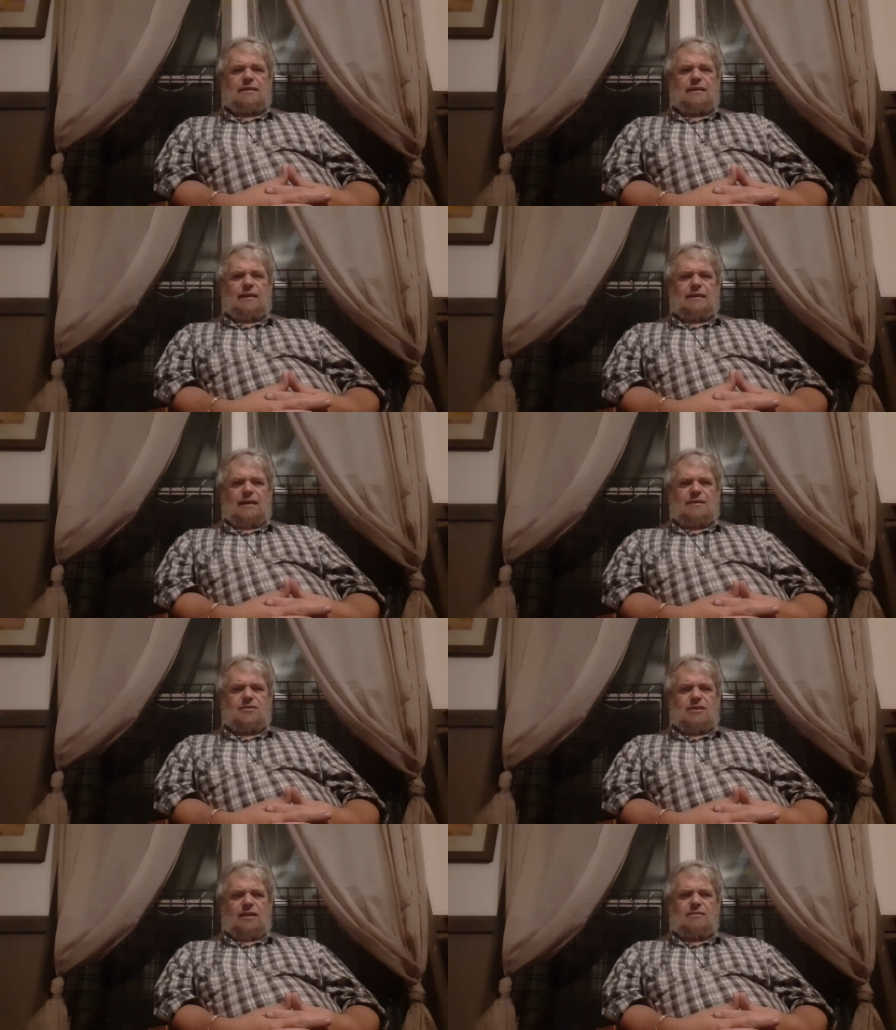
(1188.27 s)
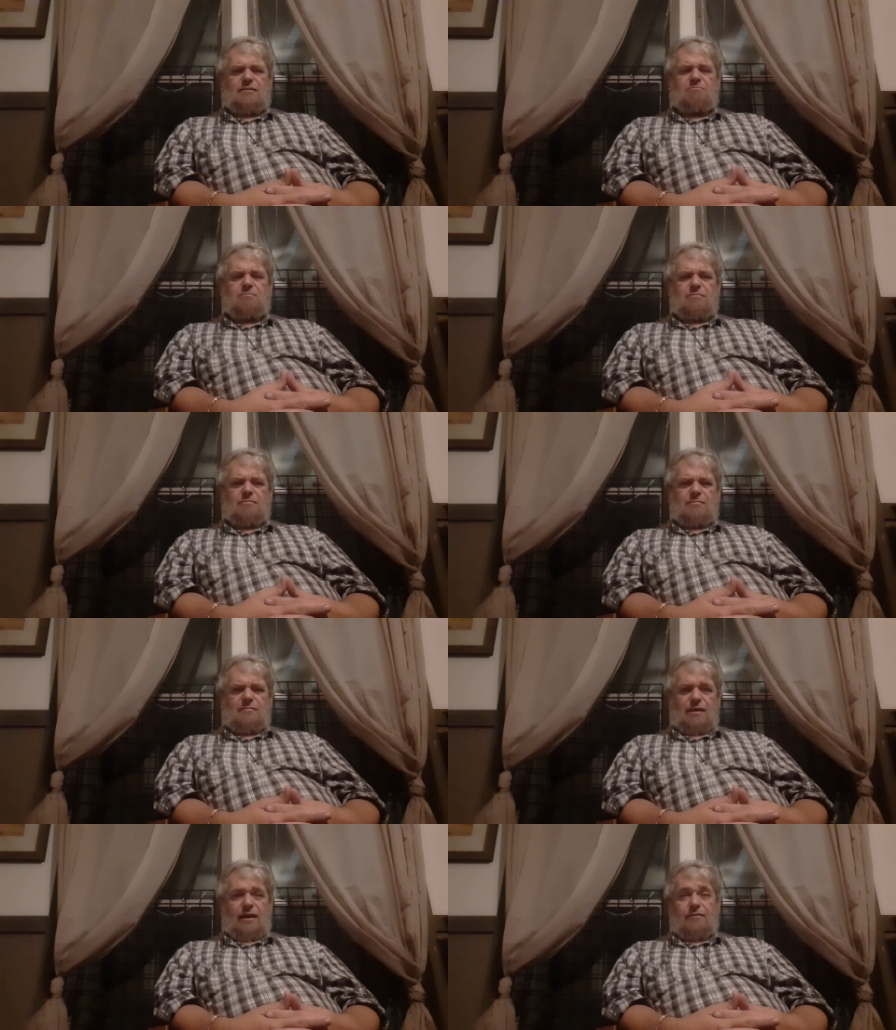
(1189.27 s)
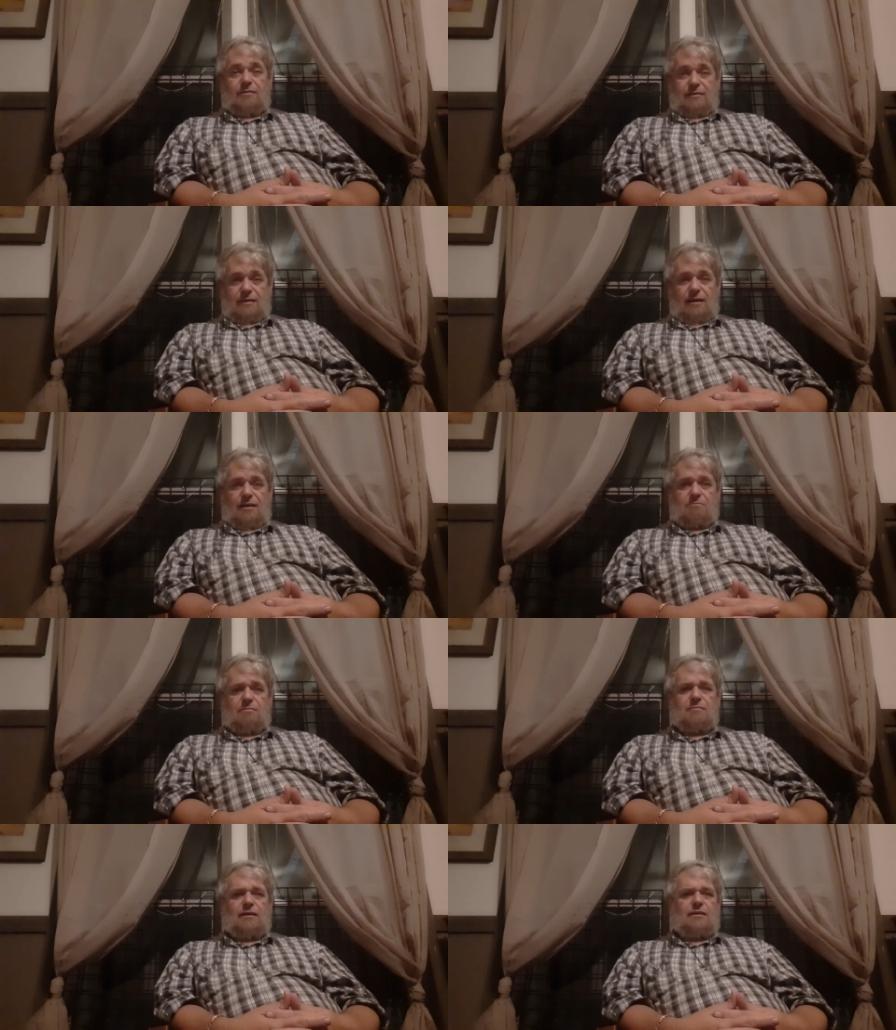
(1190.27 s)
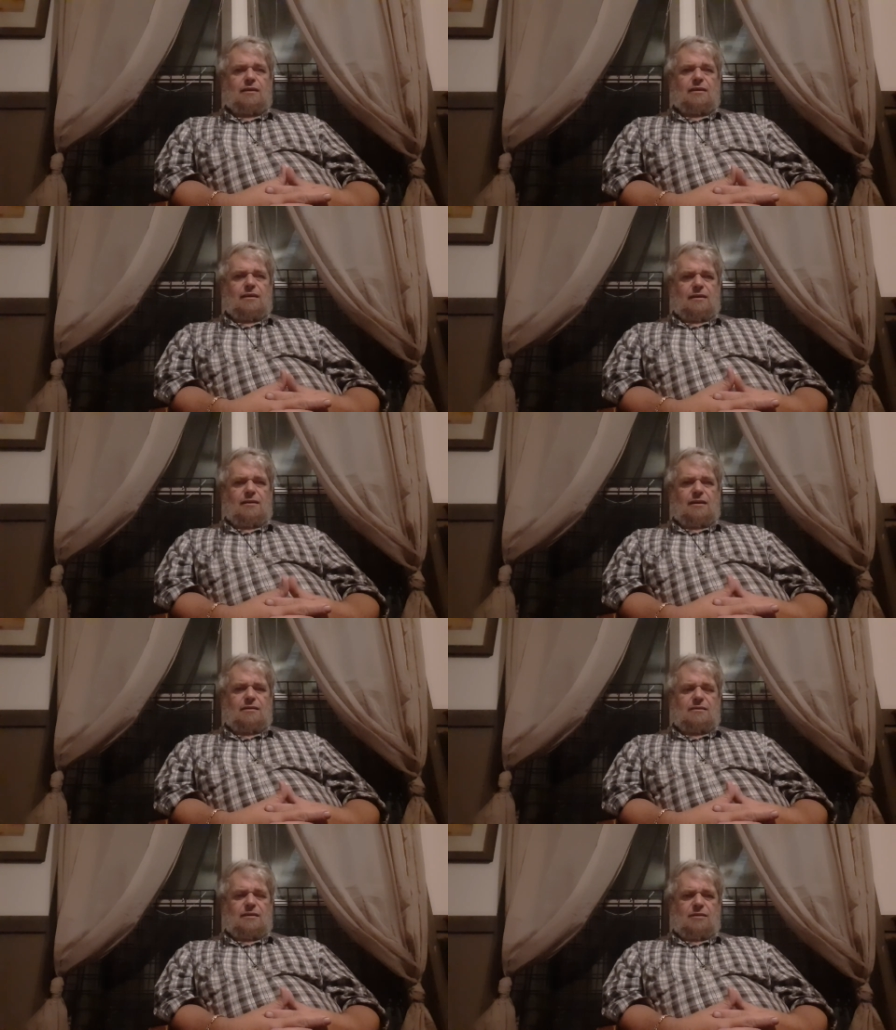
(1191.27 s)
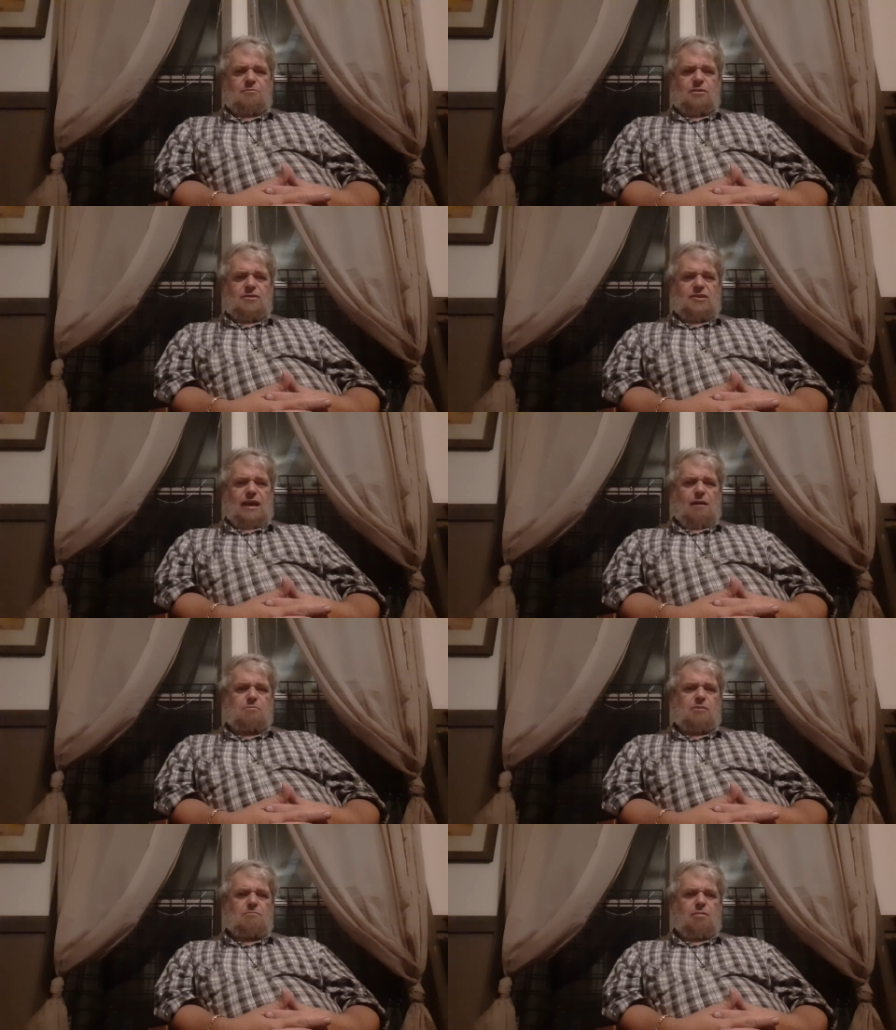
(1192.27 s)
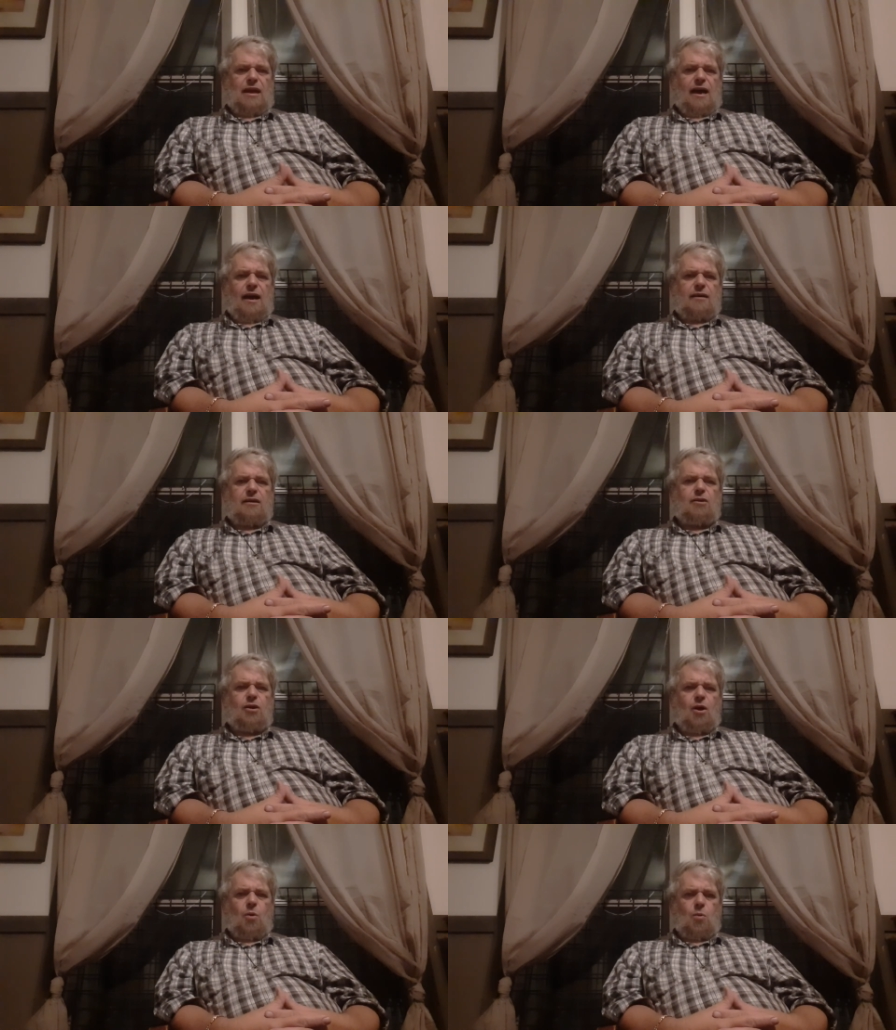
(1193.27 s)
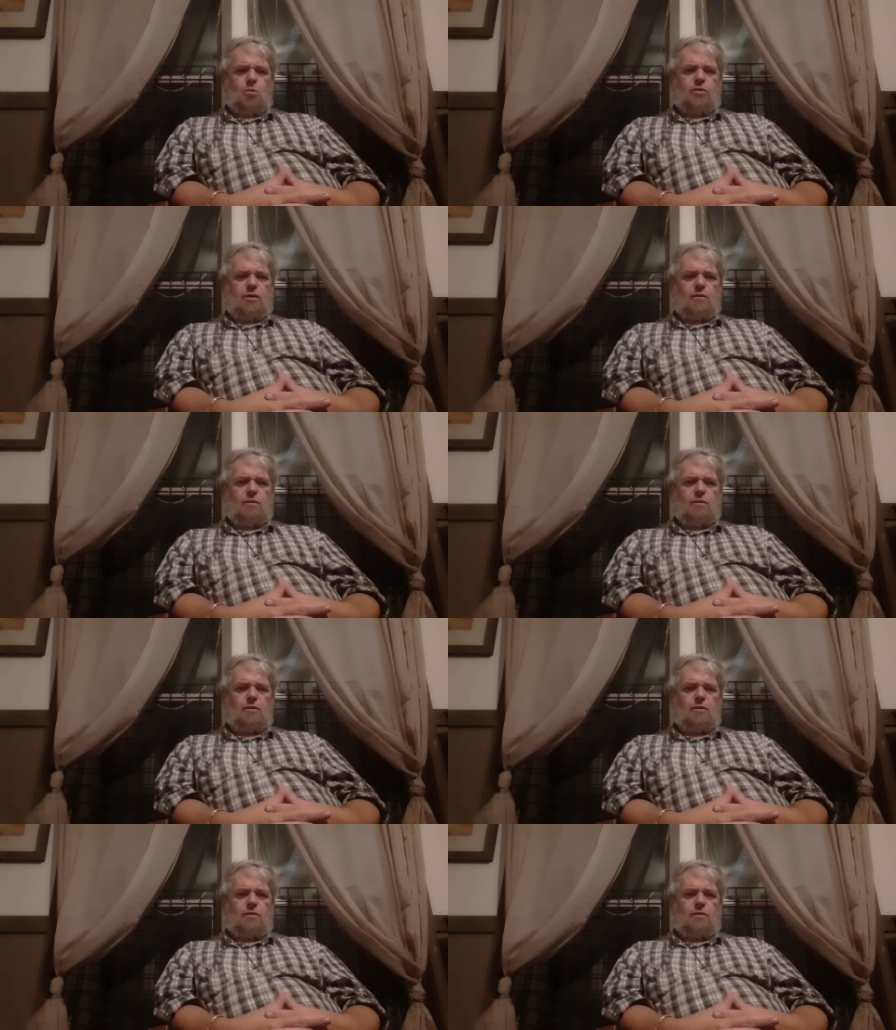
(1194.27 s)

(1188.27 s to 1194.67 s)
And I said, at the time, it was Captain Black Gold.